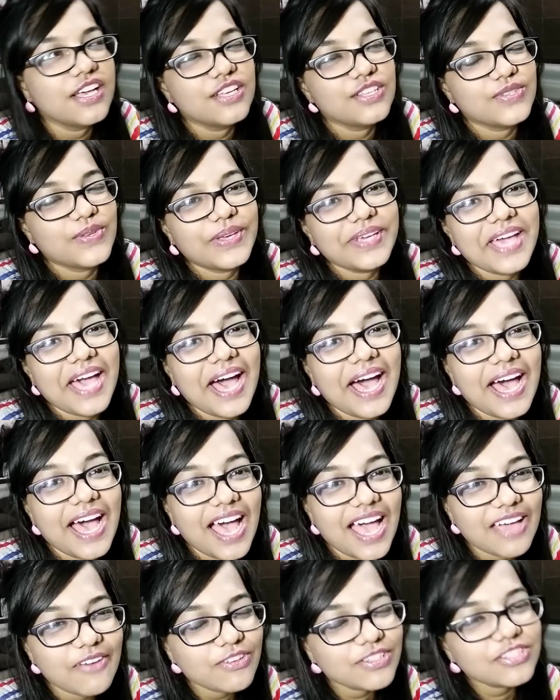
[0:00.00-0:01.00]
So yeah,
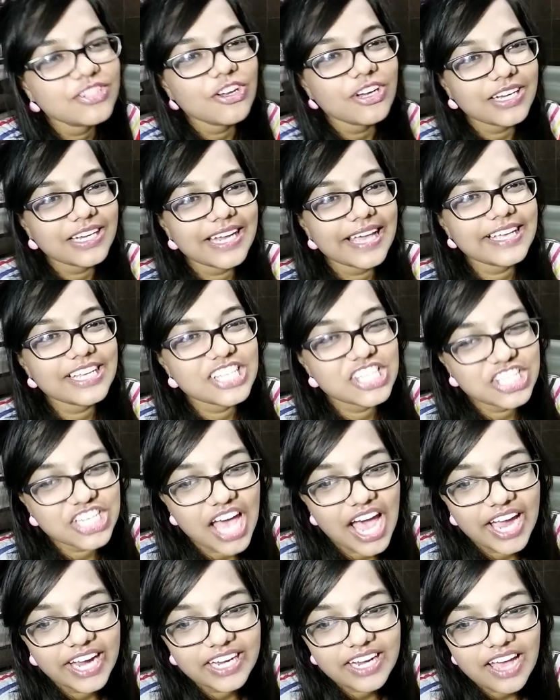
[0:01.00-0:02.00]
I was not like
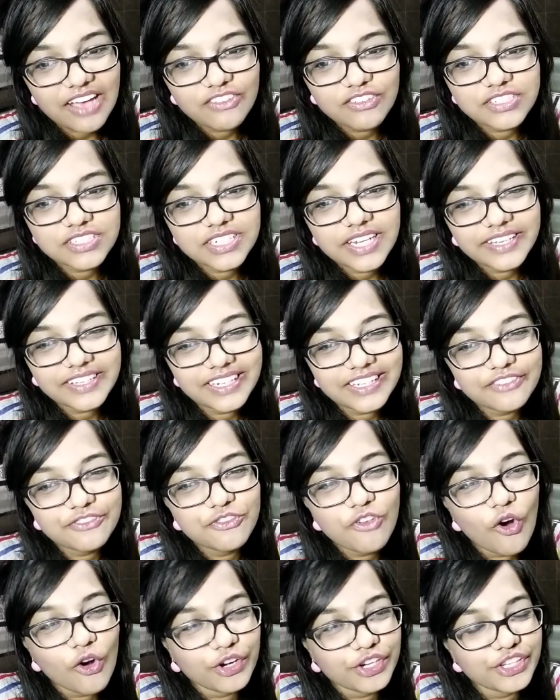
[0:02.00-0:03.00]
child, I was like
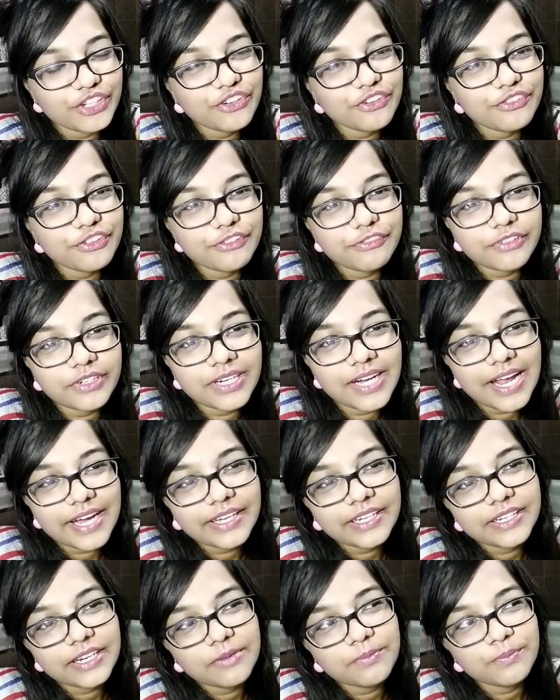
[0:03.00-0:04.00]
14 or 15. I
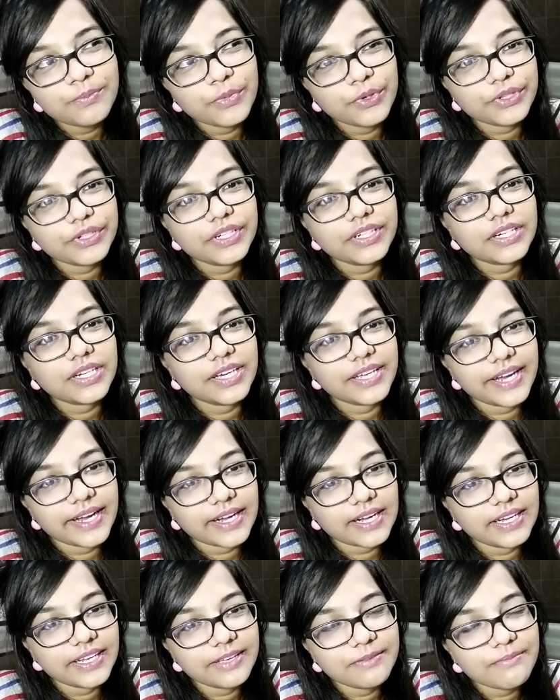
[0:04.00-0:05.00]
didn't put it
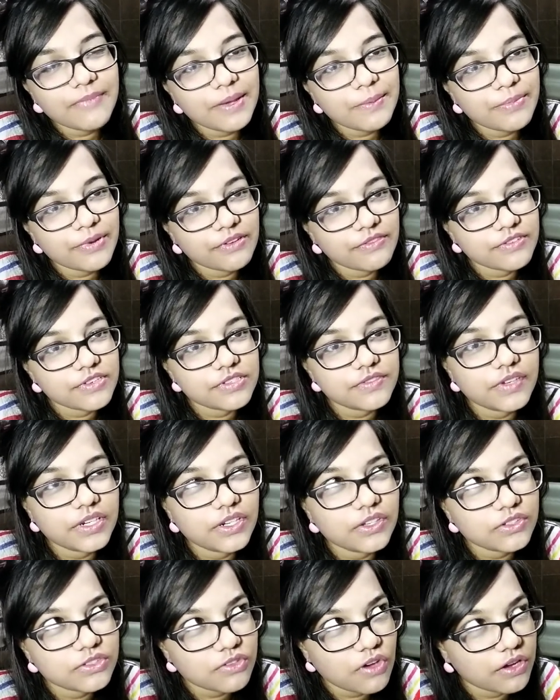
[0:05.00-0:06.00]
correctly in my previous
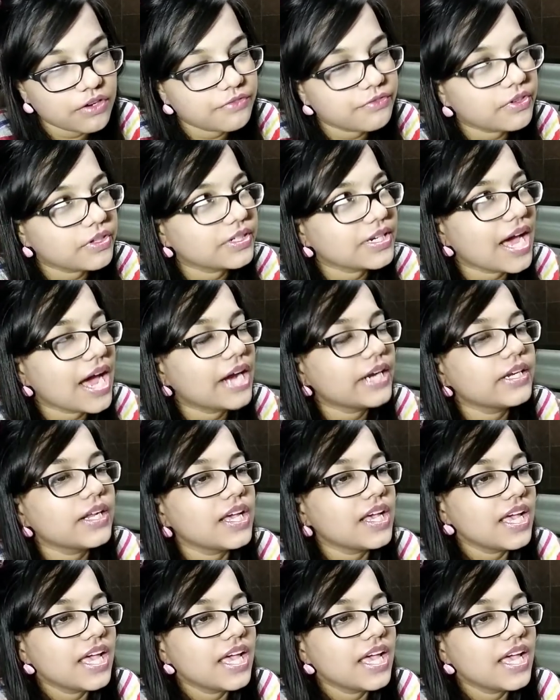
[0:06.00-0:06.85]
video, sorry for that.